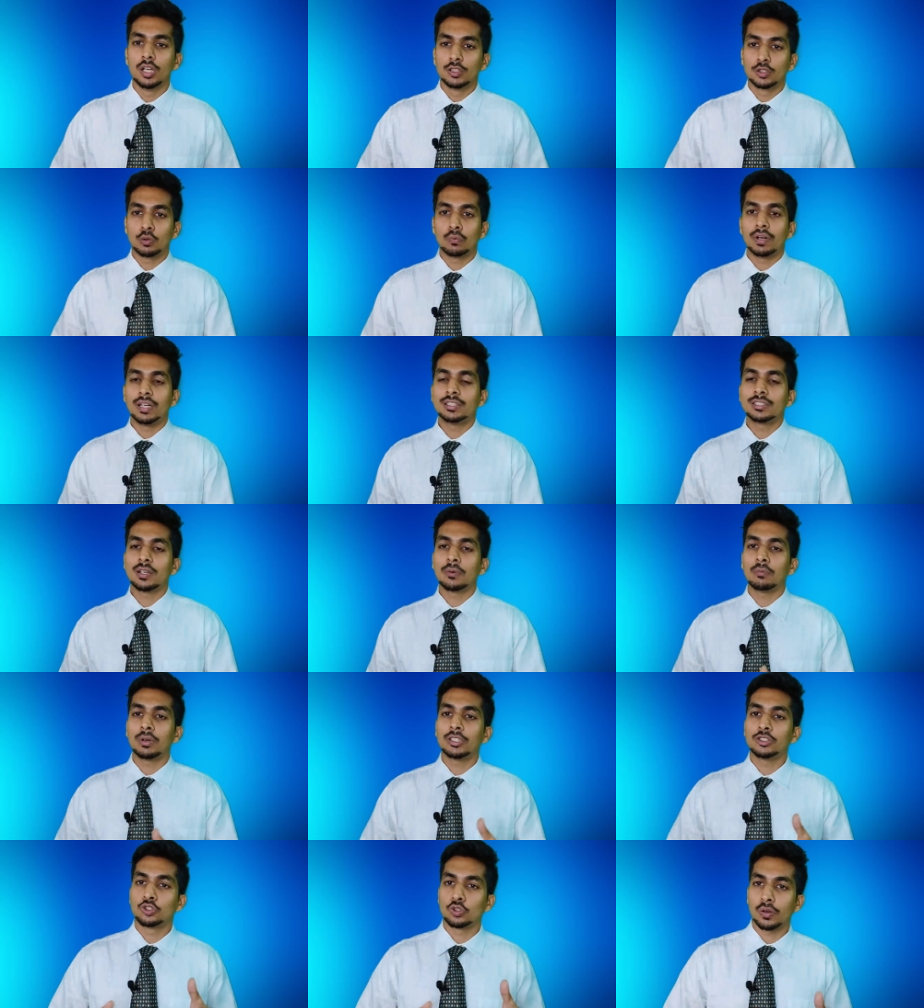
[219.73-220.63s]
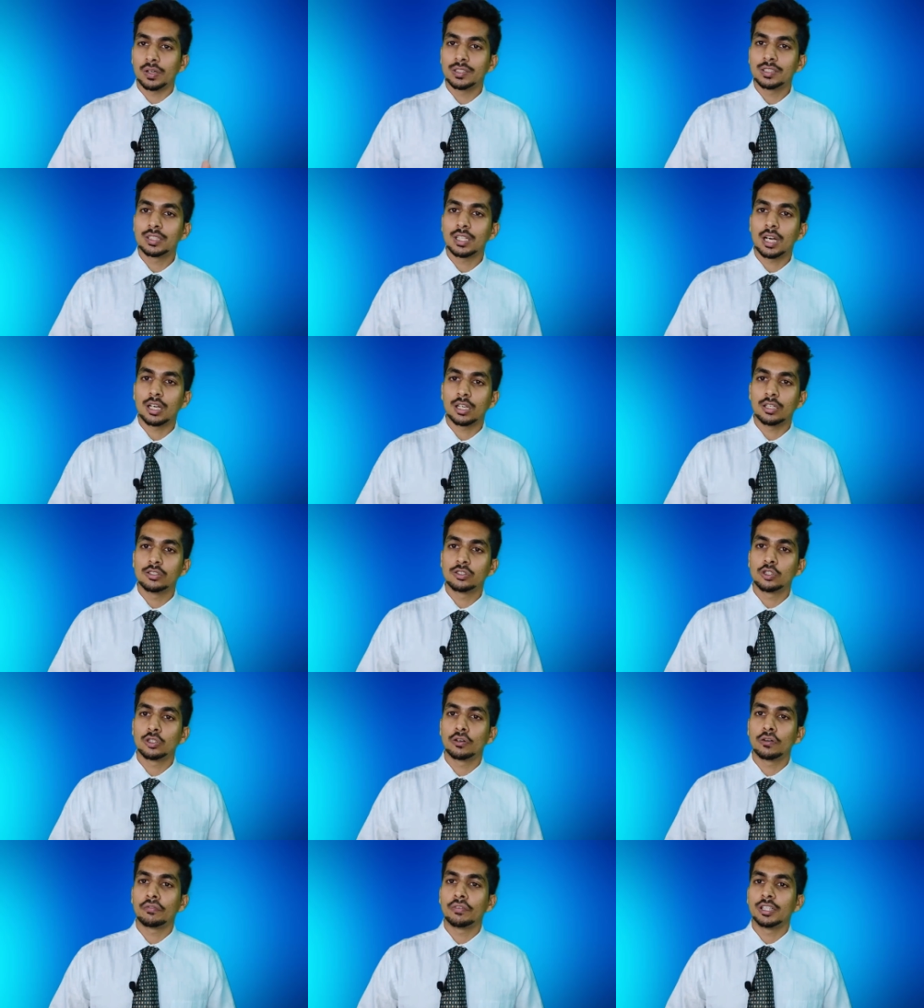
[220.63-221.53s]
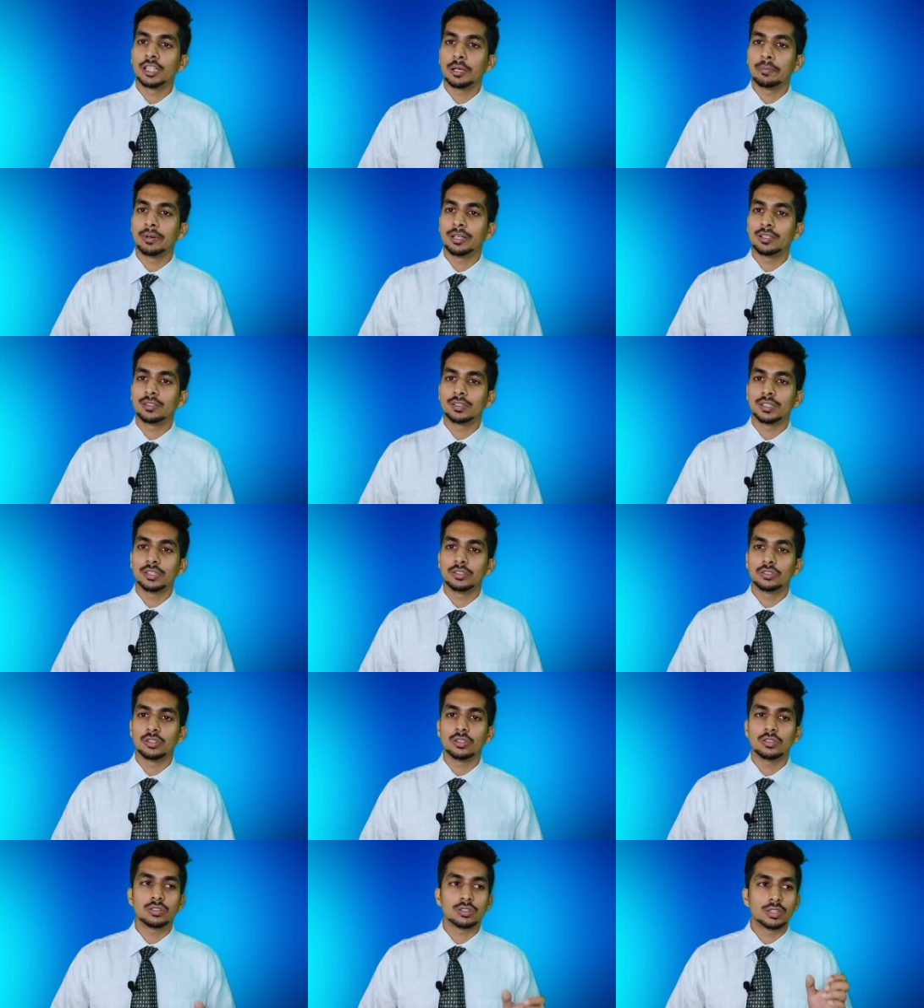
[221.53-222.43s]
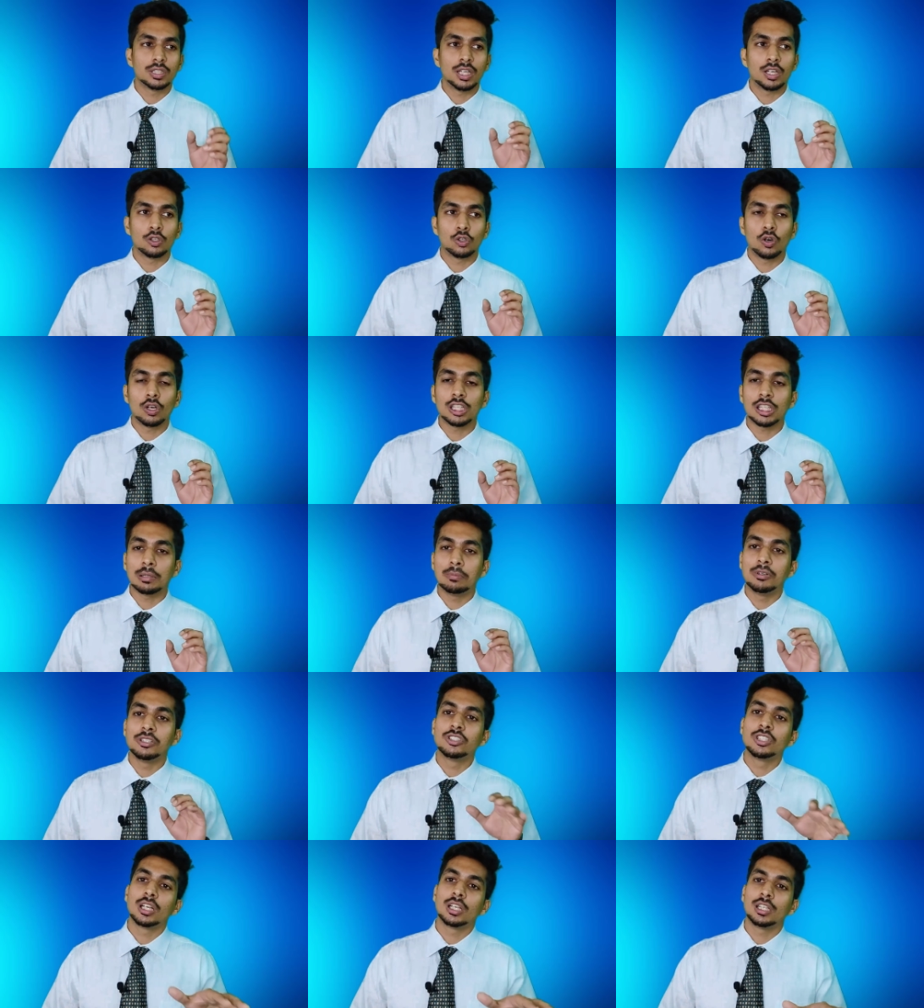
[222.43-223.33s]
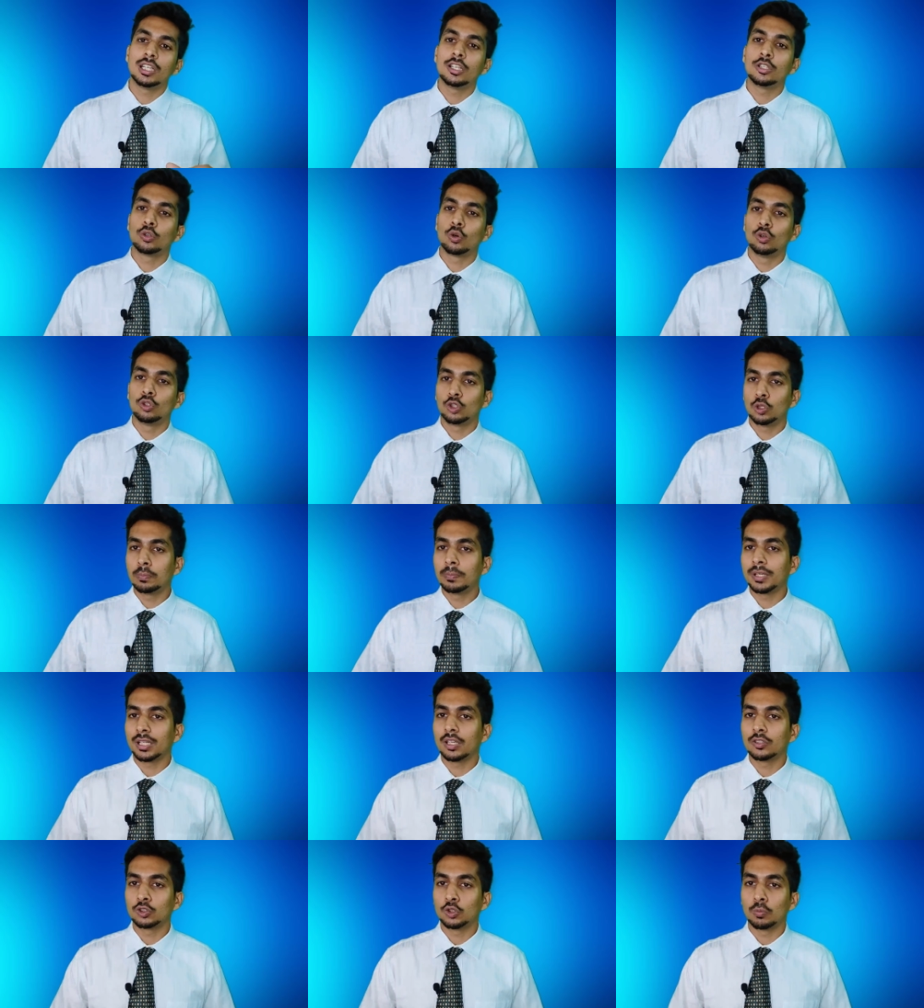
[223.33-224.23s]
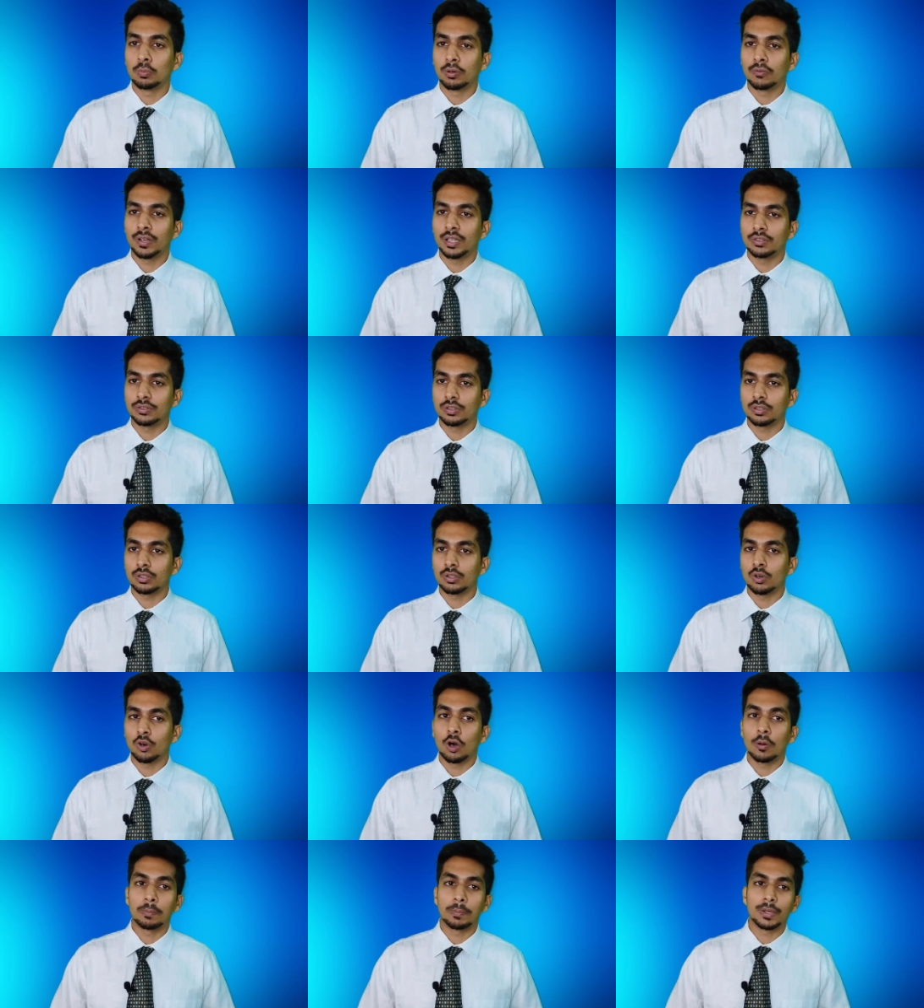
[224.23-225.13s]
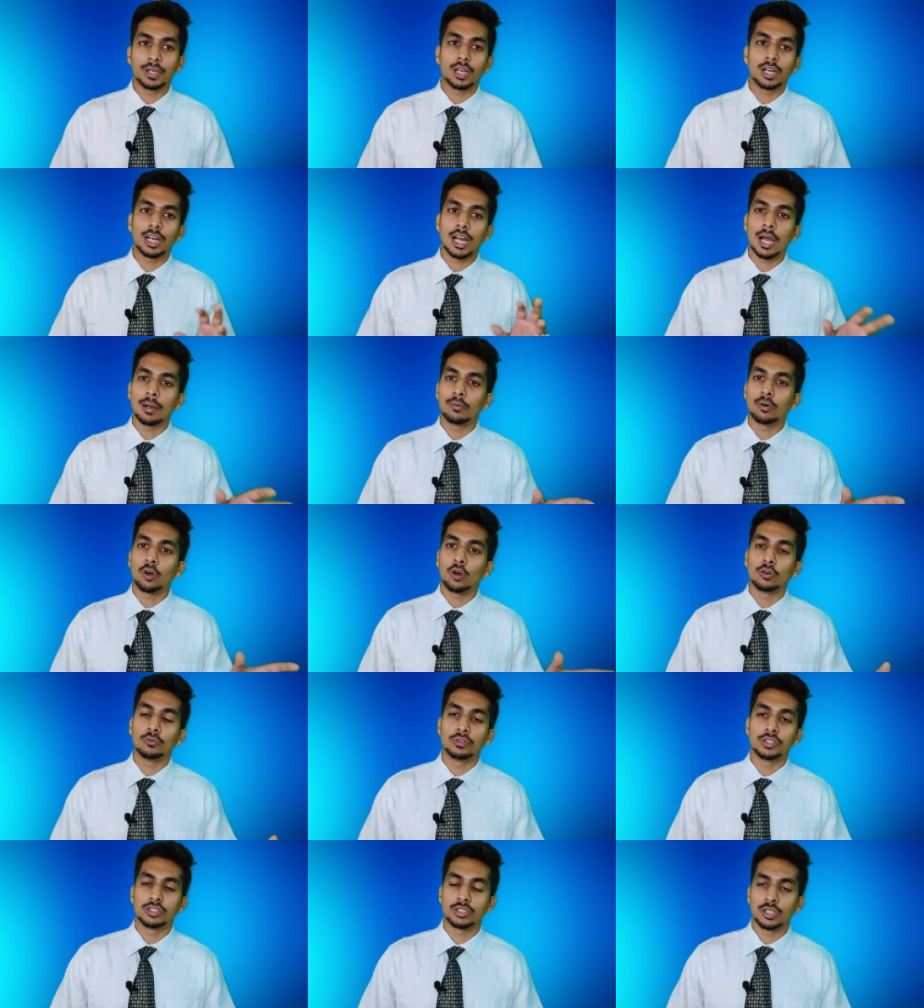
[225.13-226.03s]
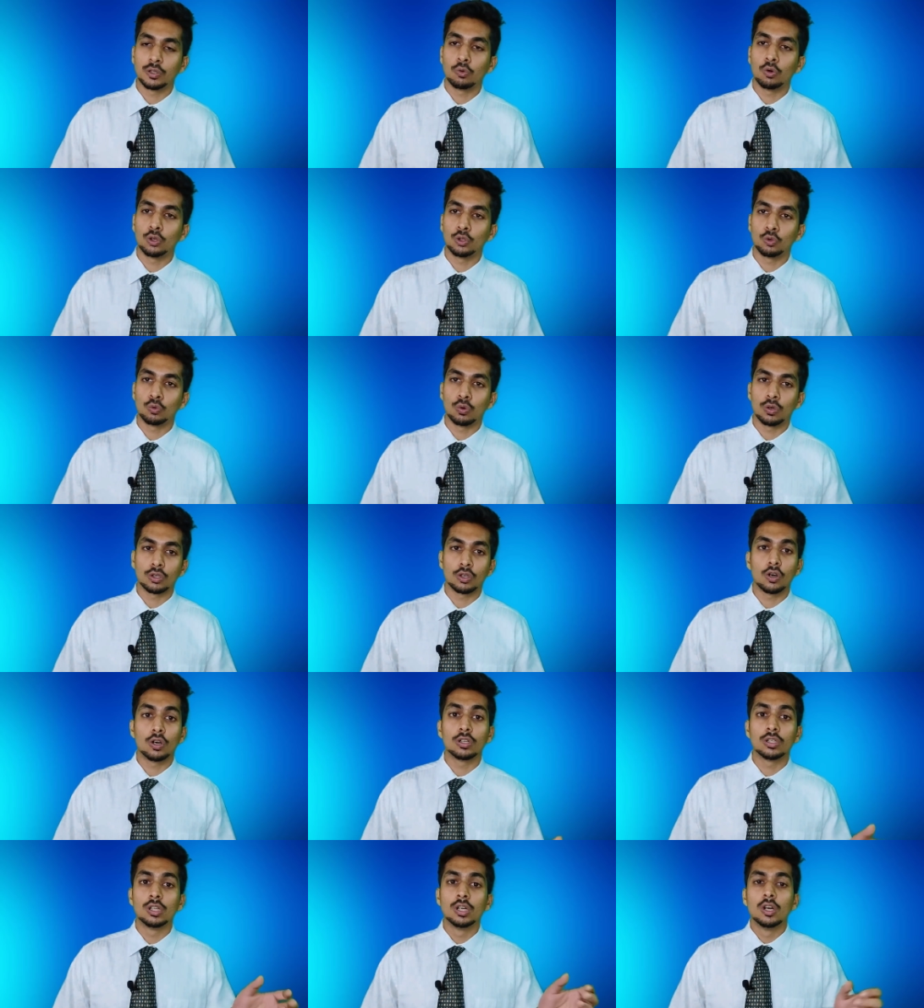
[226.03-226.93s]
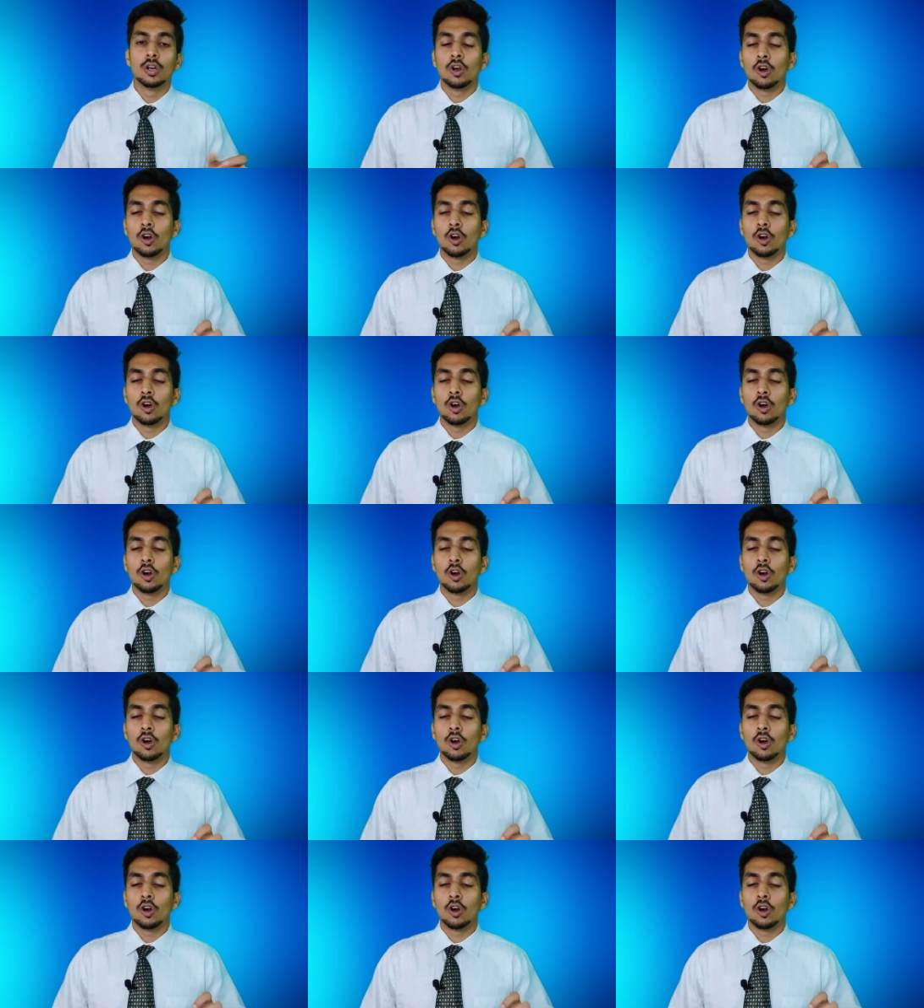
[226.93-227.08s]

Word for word: So when someone joins Tata Institute of Fundamental Research, they are not immediately told to pick a supervisor or pick a lab on which they want to work on